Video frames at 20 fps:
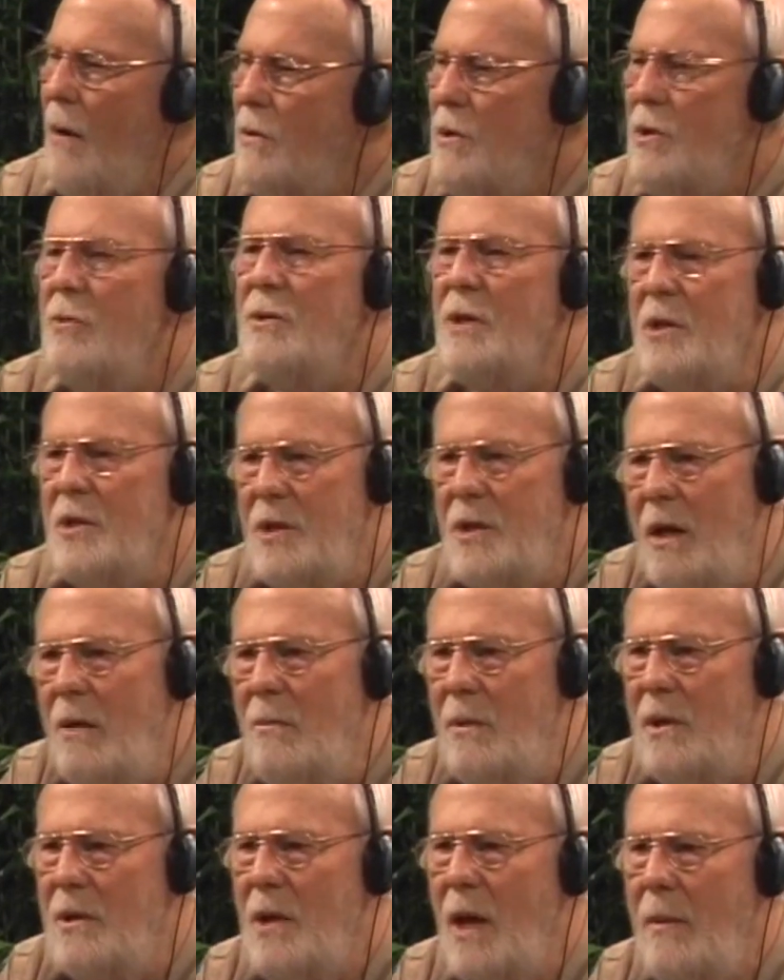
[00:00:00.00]
would you
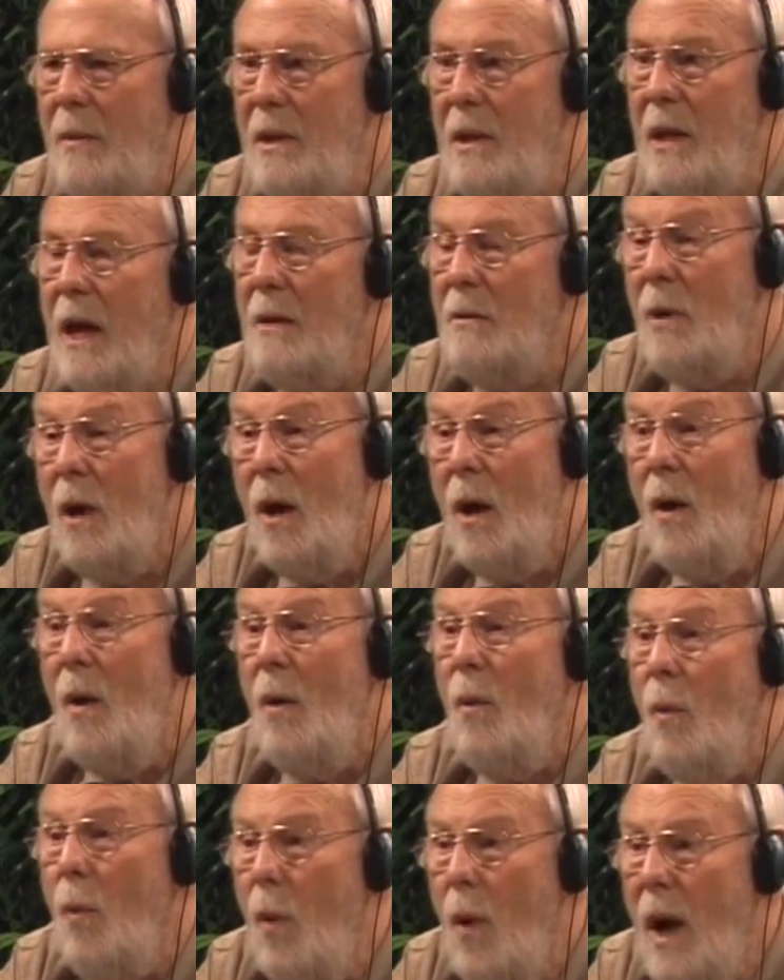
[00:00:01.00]
distinguish? I mean, and
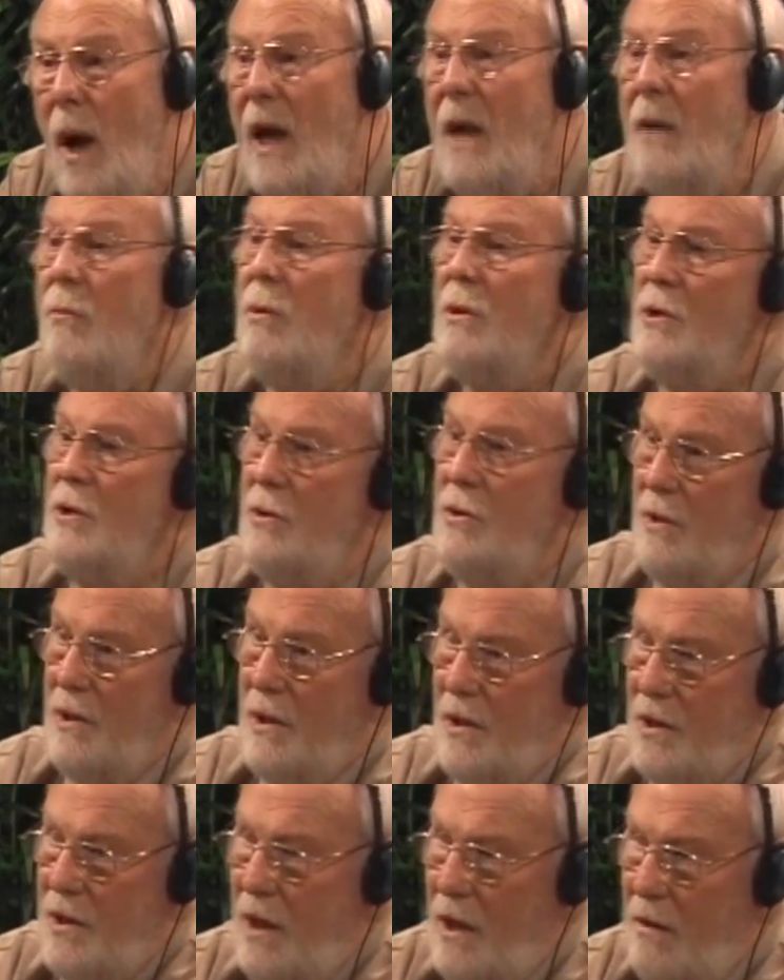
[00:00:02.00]
why would you
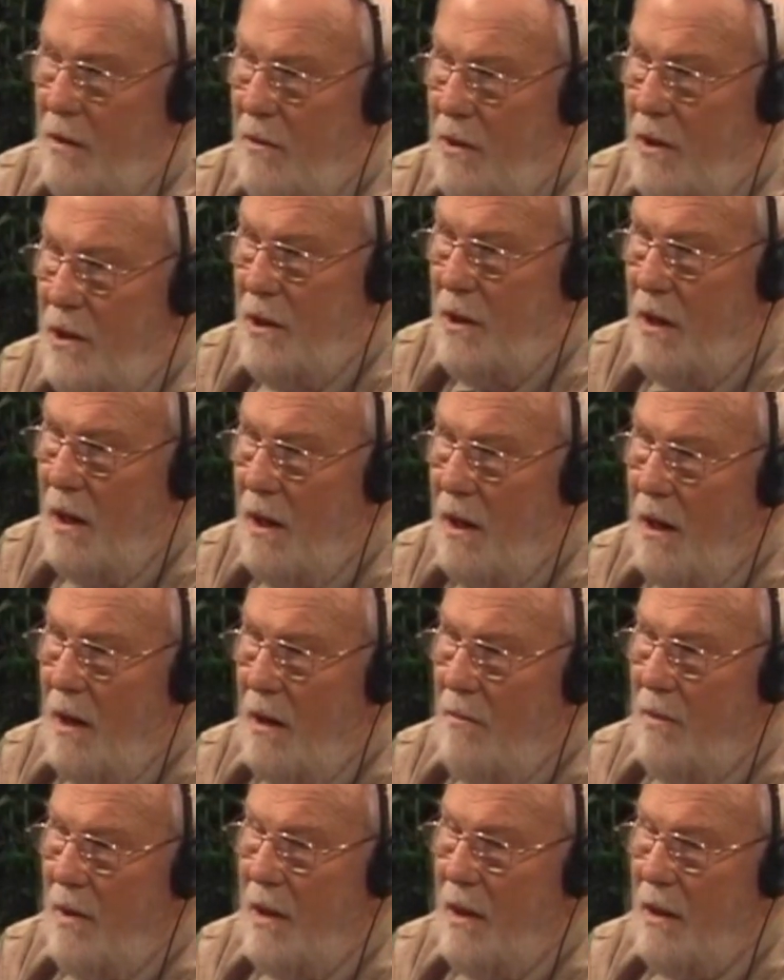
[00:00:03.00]
distinguish?
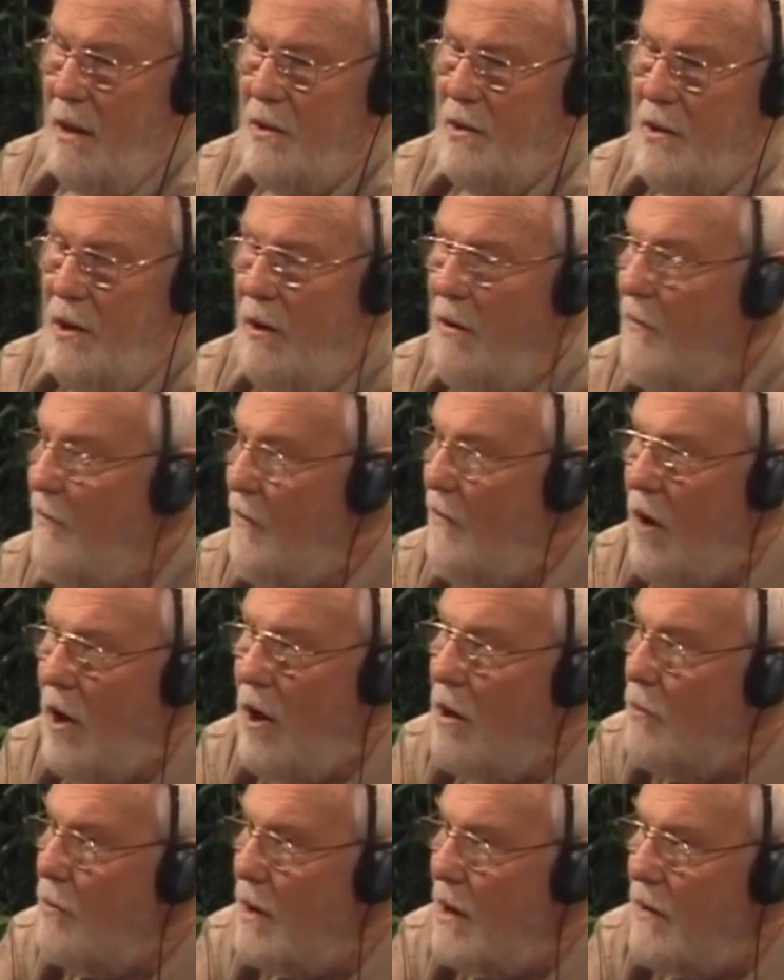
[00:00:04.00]
Because they're
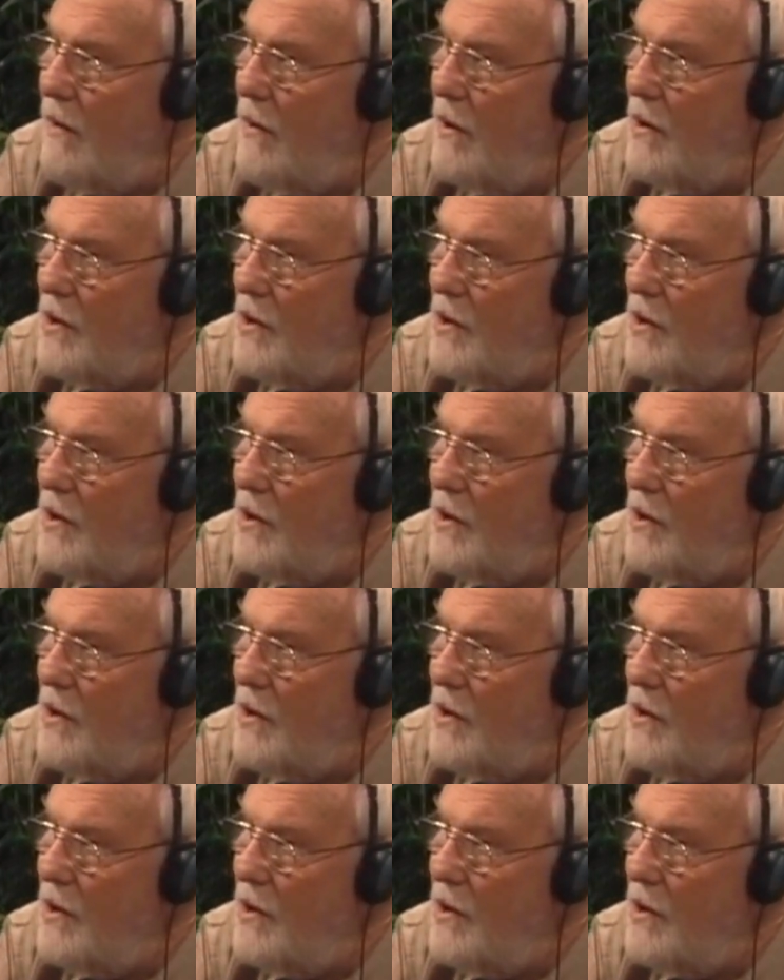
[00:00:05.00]
following the